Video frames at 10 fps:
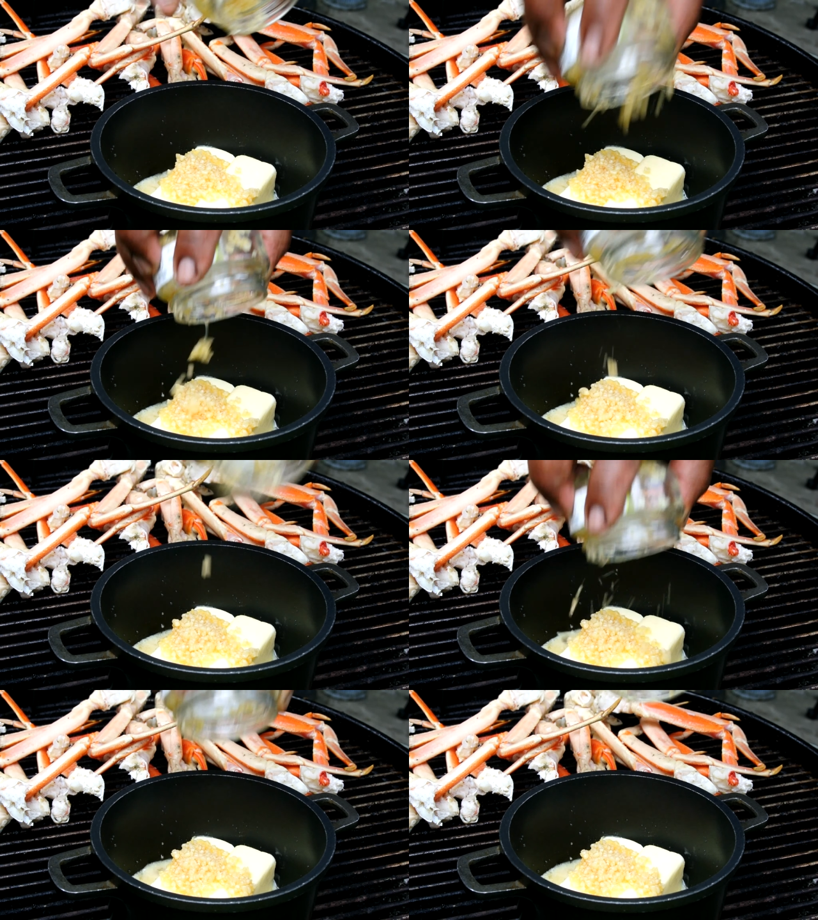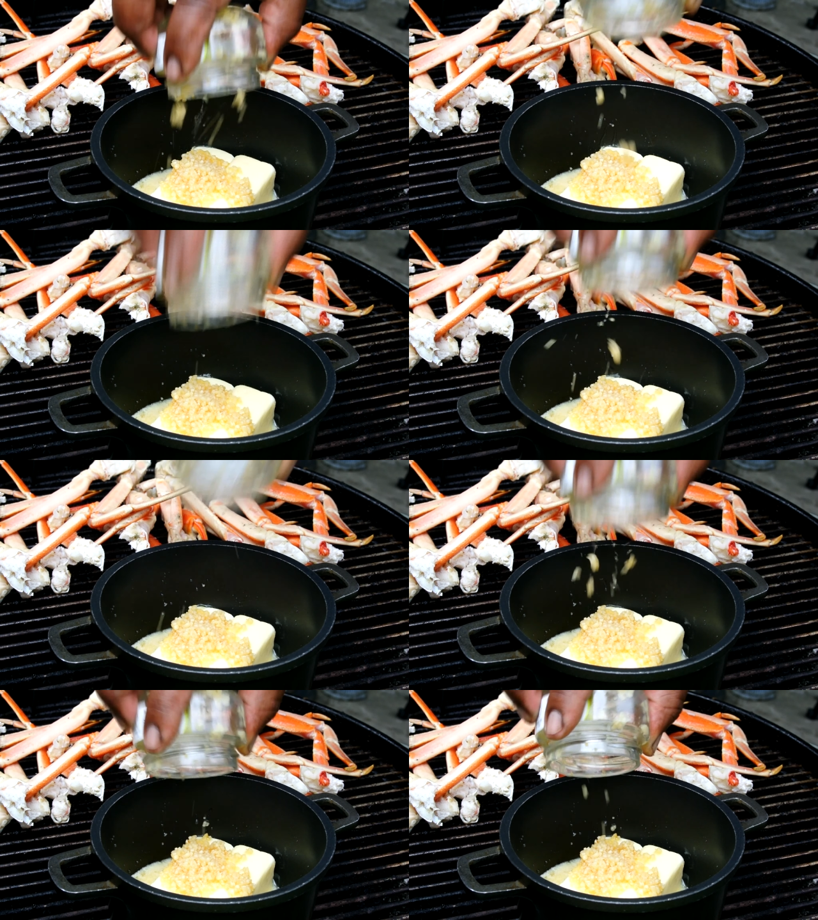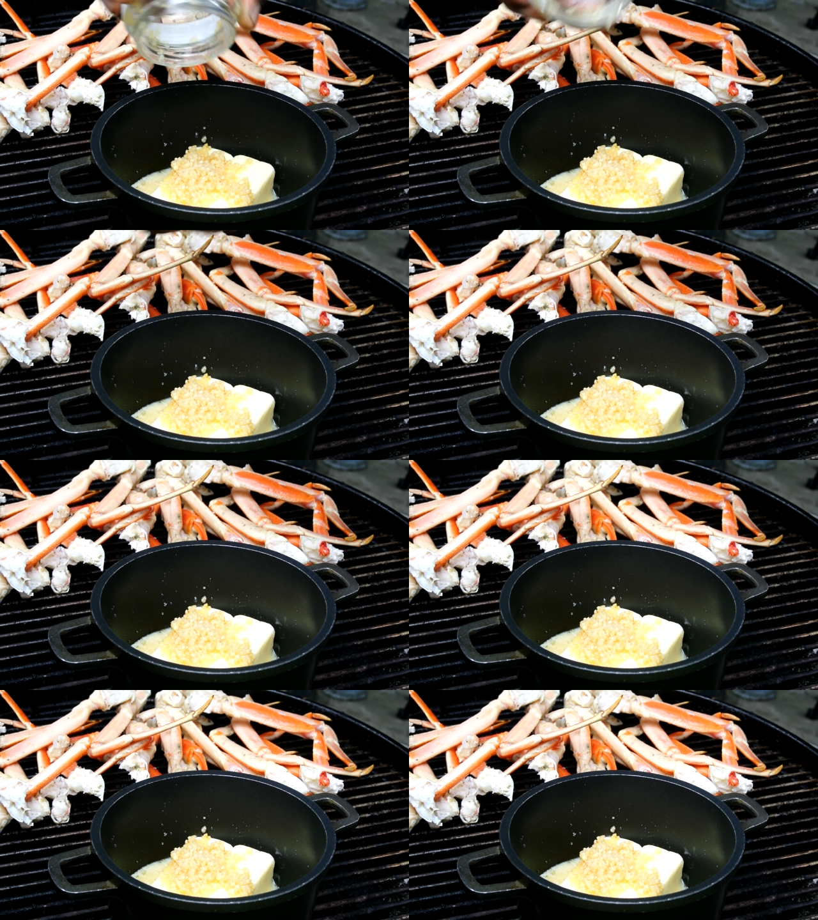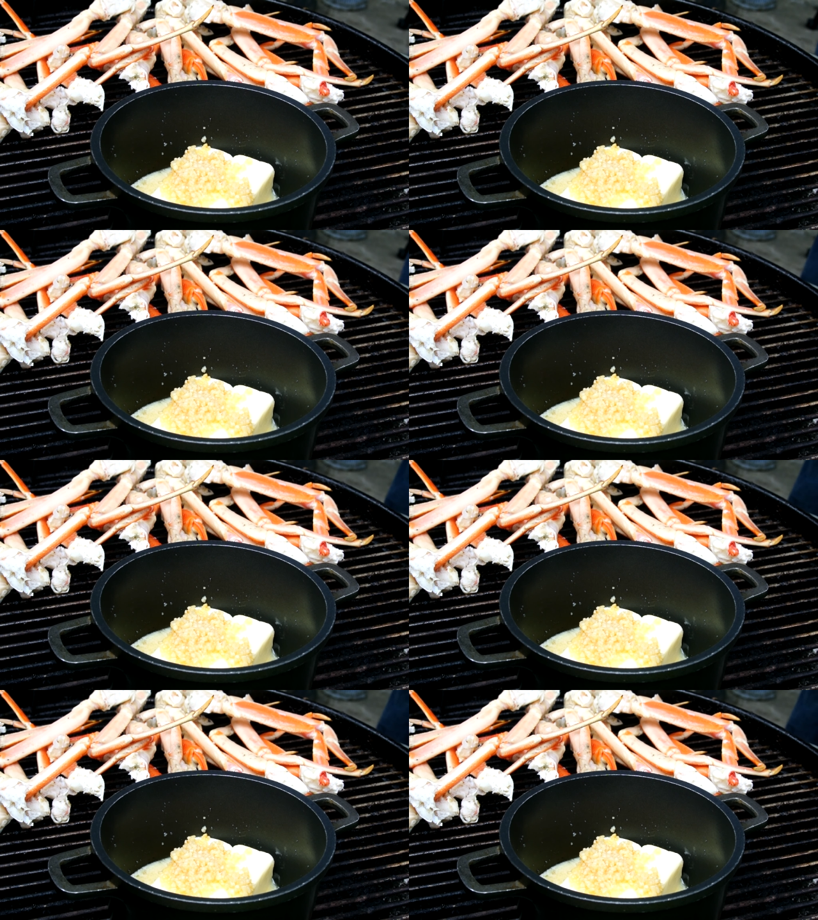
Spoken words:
(no speaker visible)